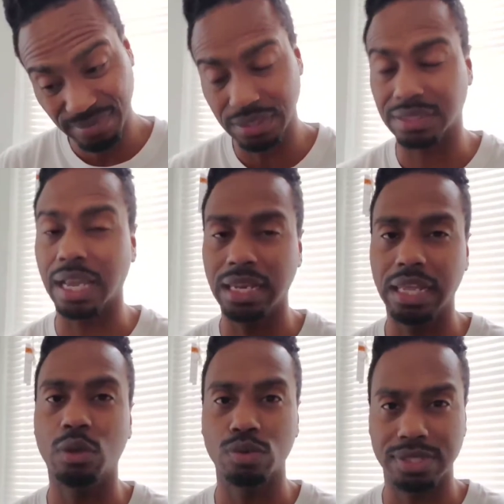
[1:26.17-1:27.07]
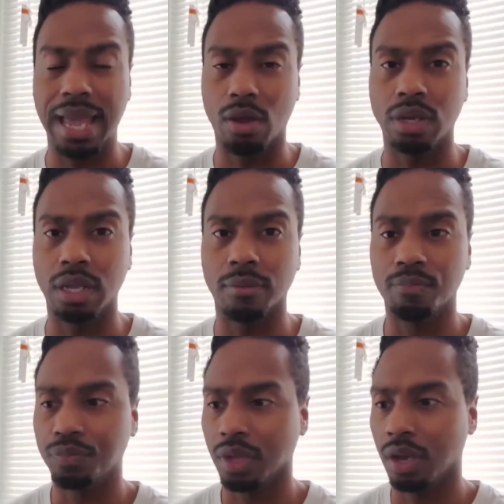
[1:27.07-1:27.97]
Chainlink was down there.
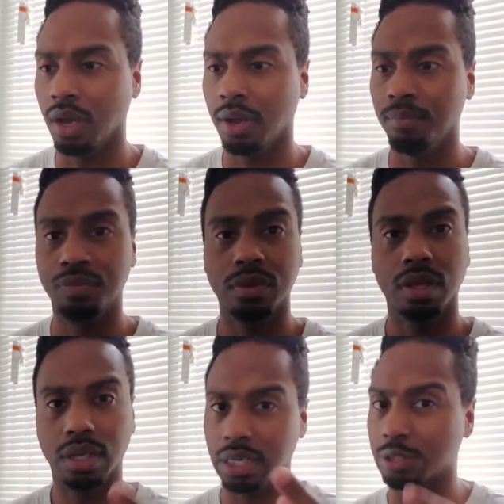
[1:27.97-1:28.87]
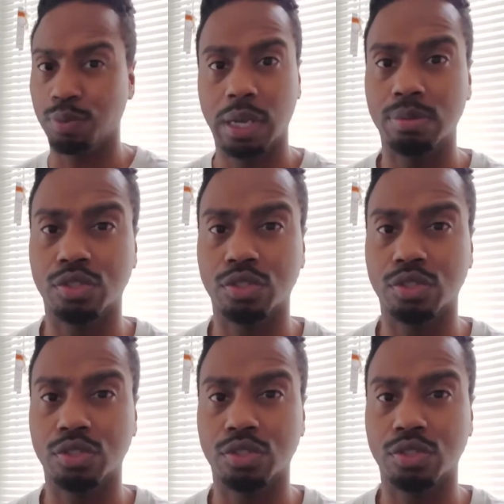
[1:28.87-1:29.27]
Let's bring up the